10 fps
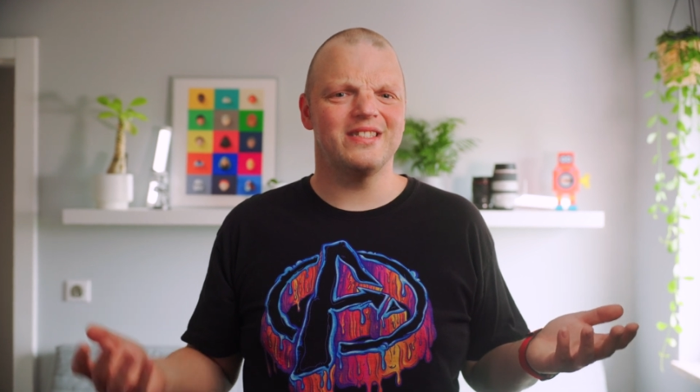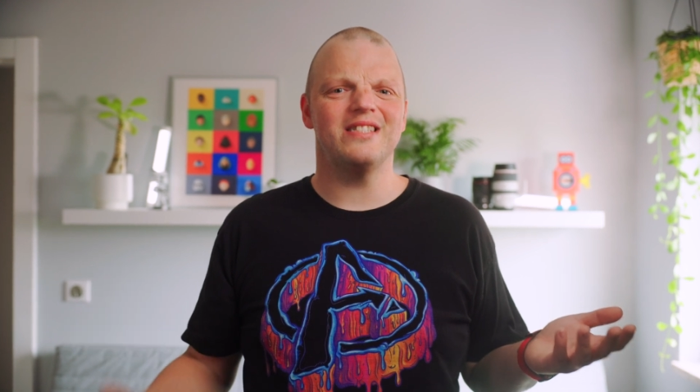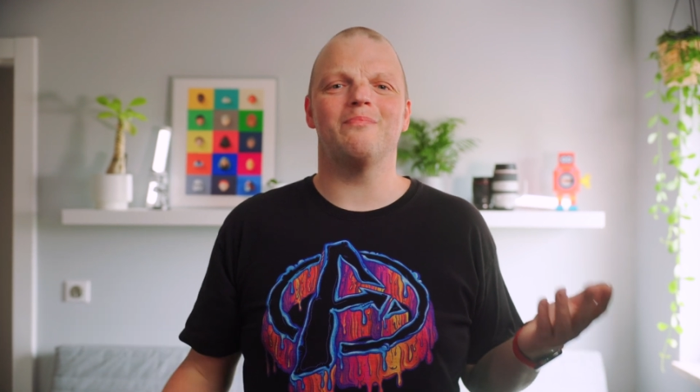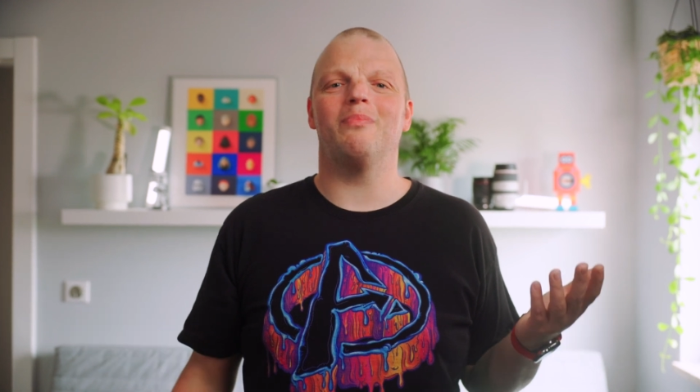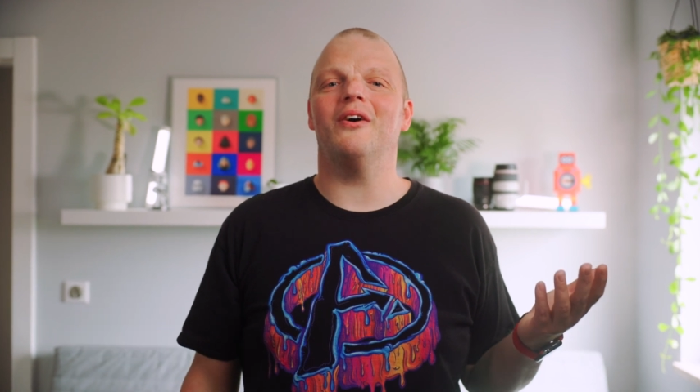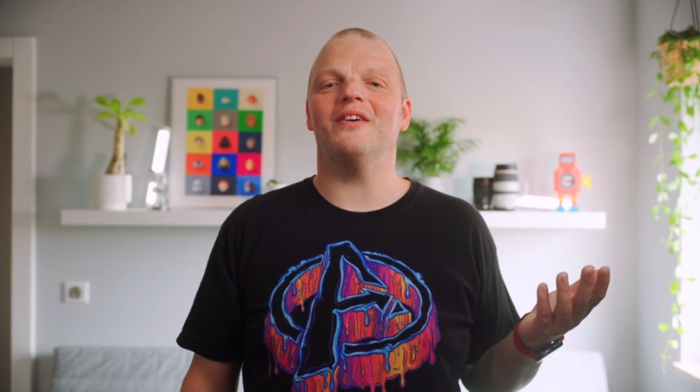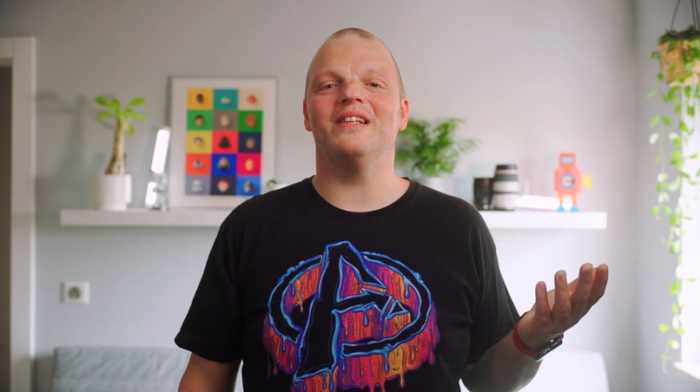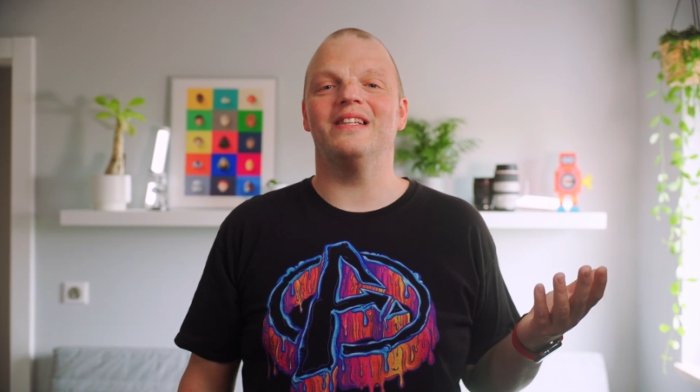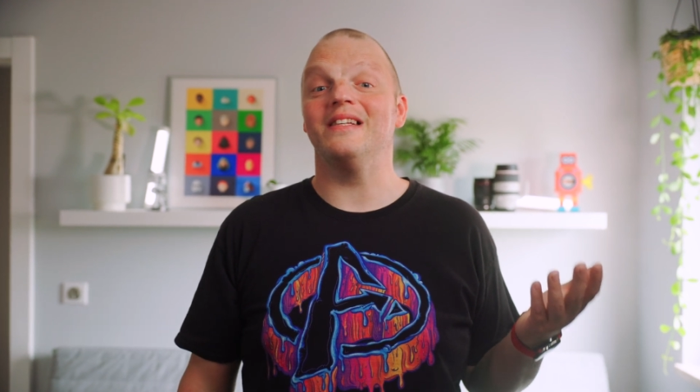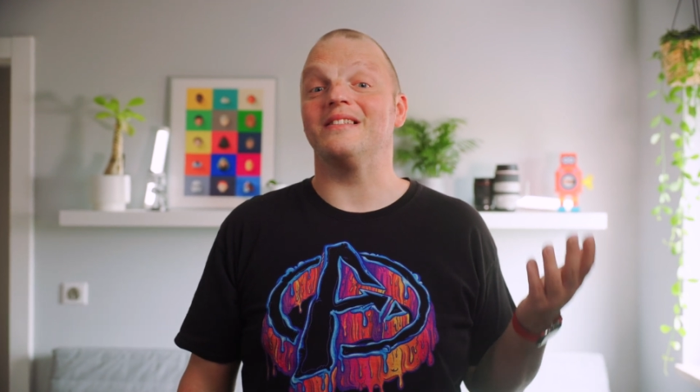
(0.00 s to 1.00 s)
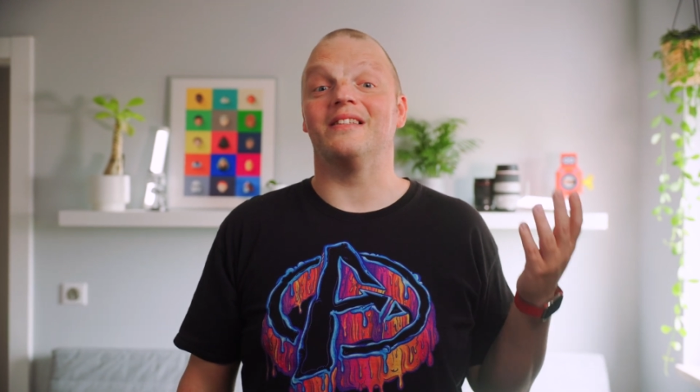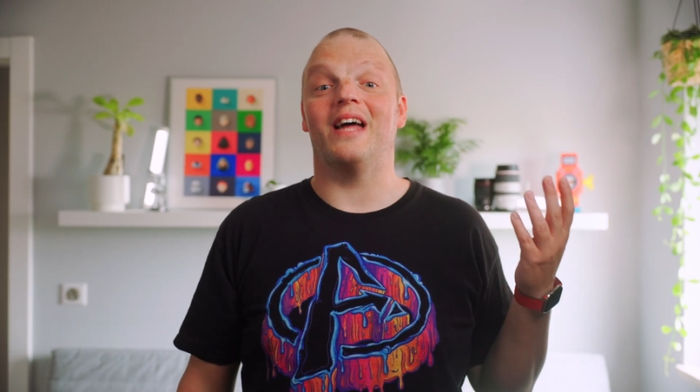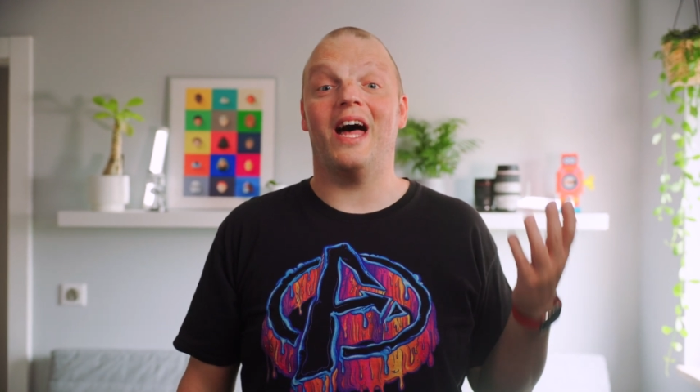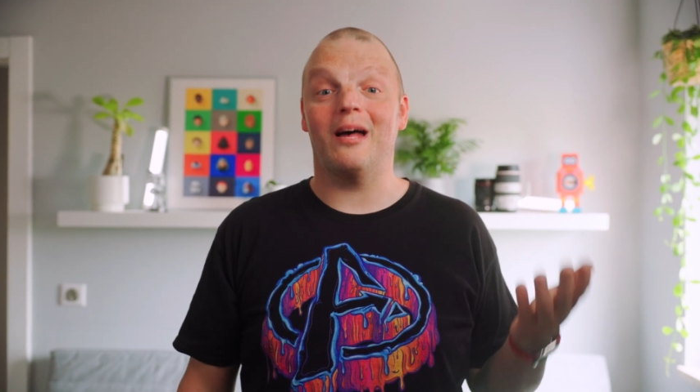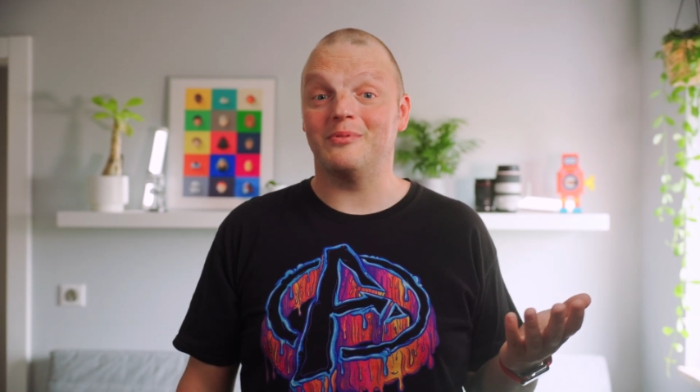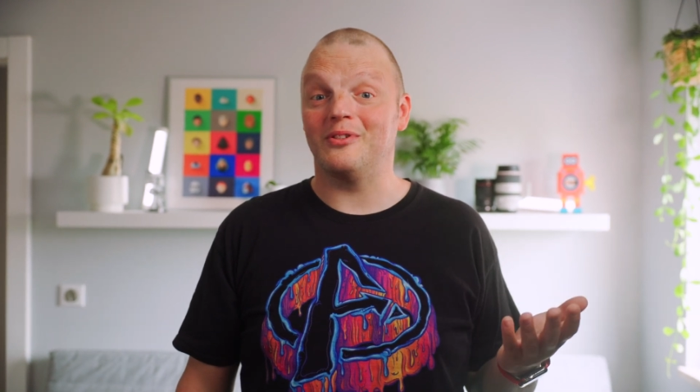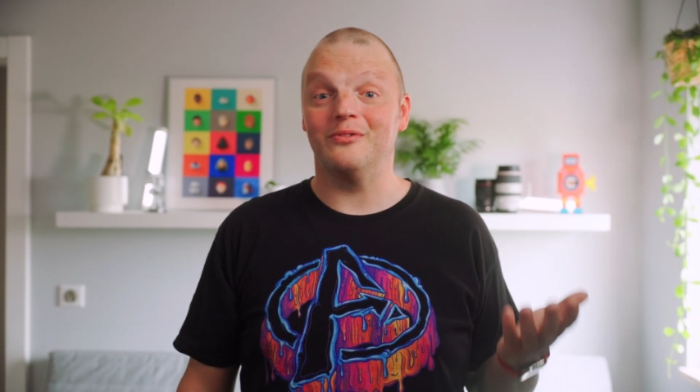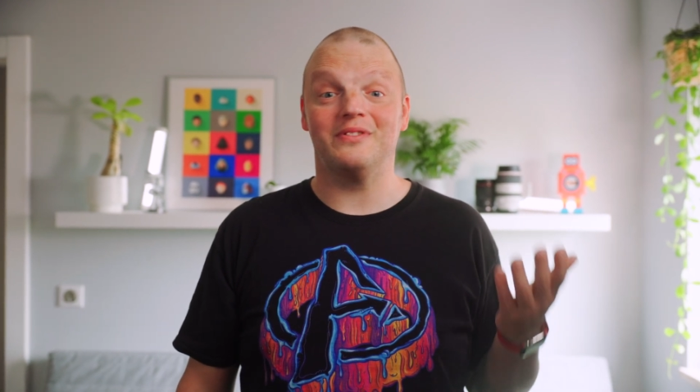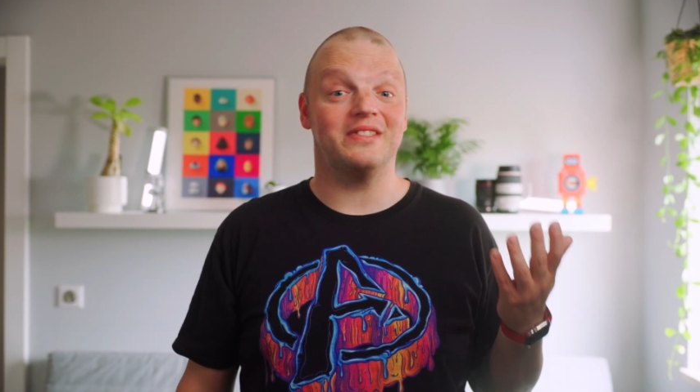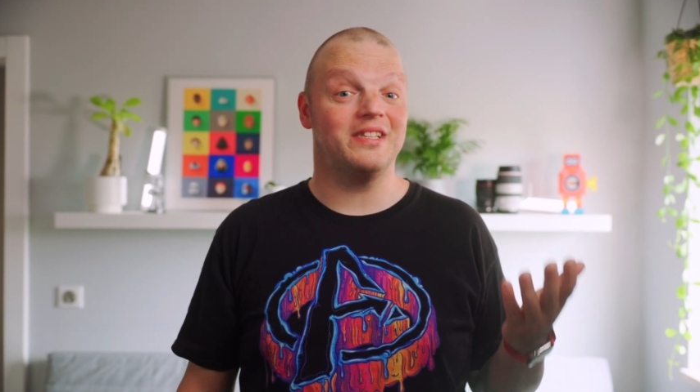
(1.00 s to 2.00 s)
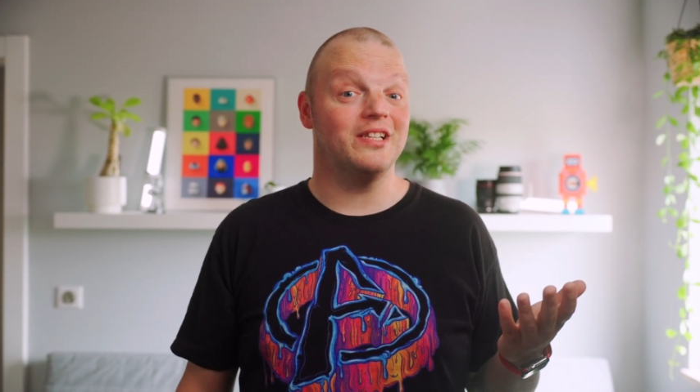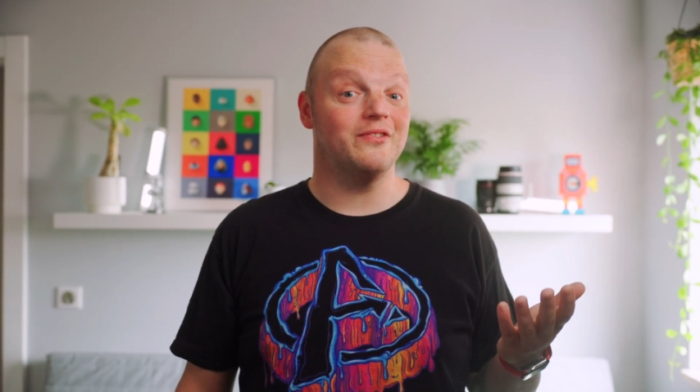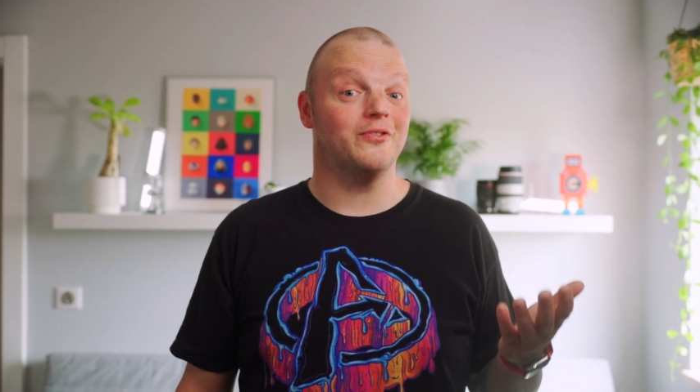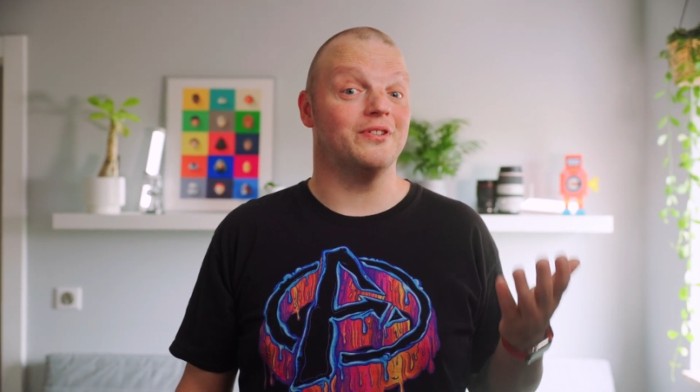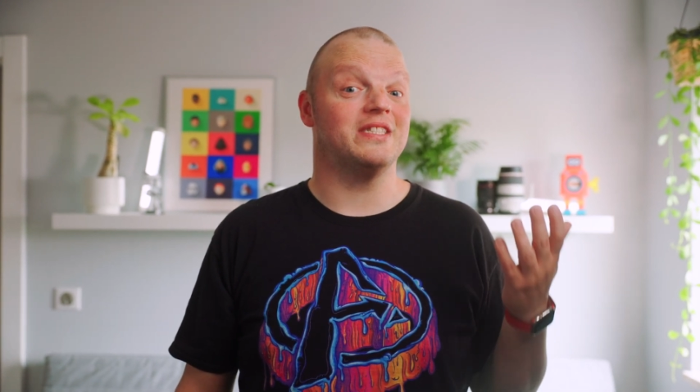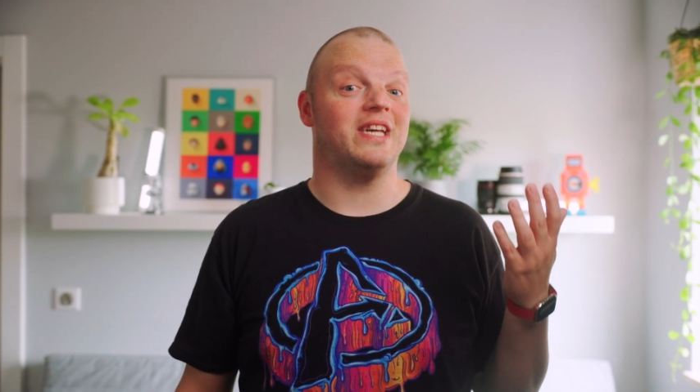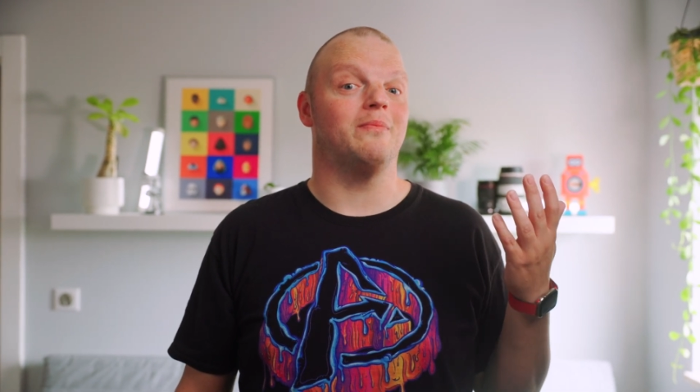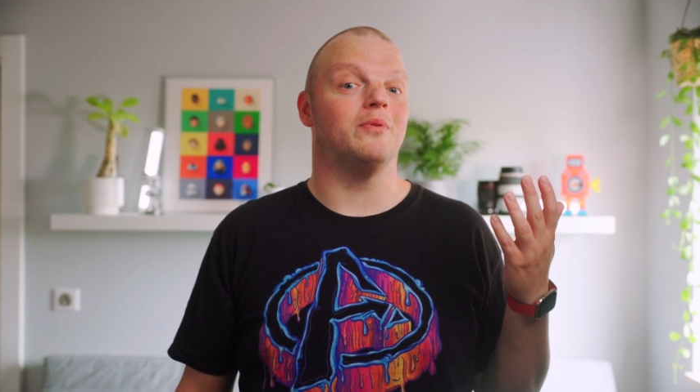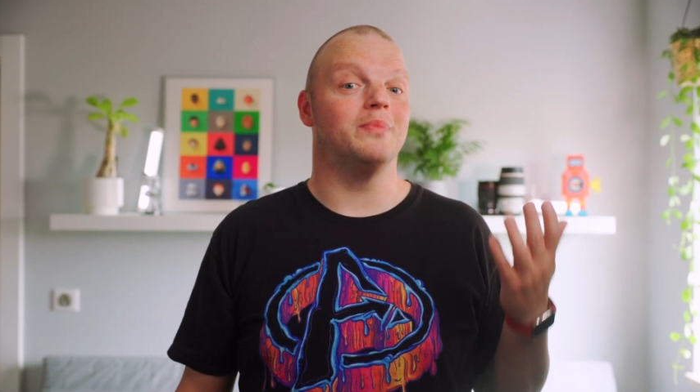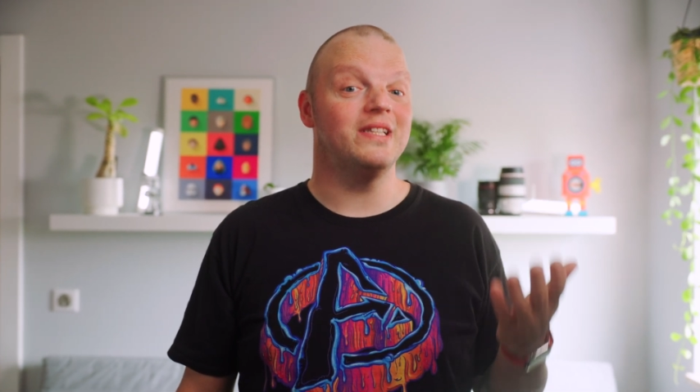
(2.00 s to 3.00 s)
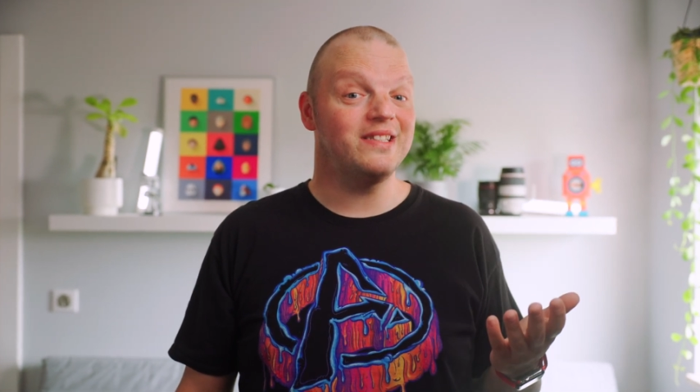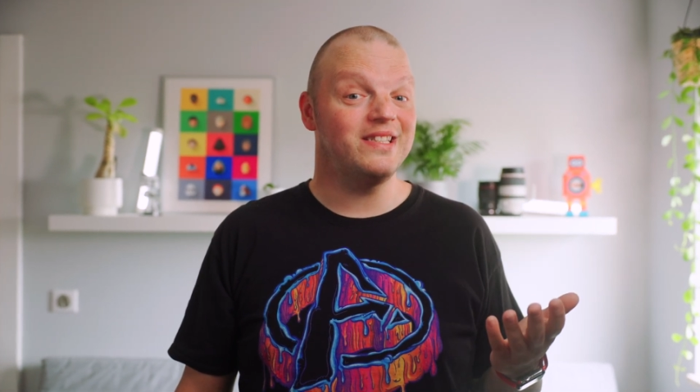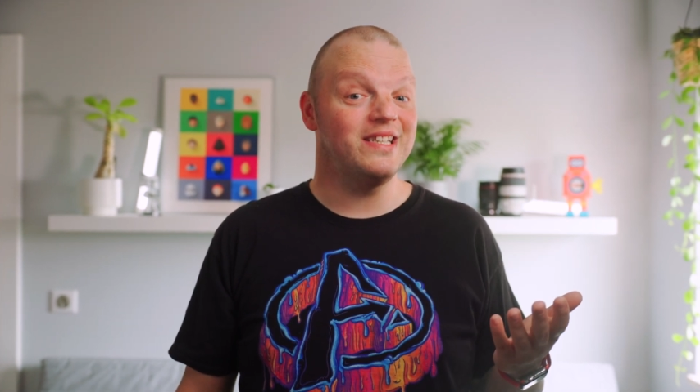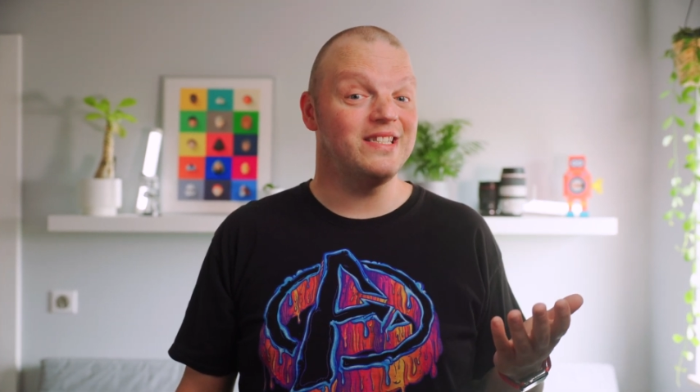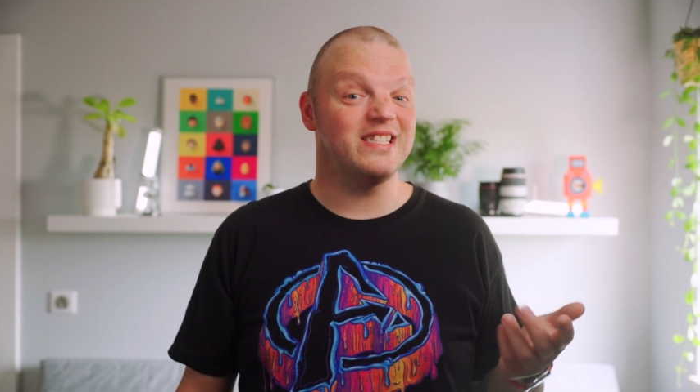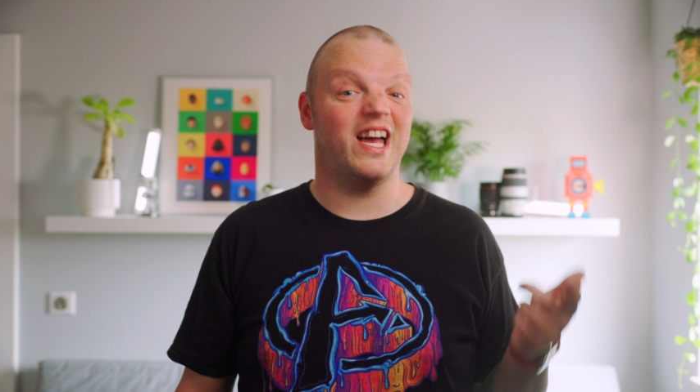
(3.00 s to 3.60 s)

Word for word: this plugin is an absolute steal for its capabilities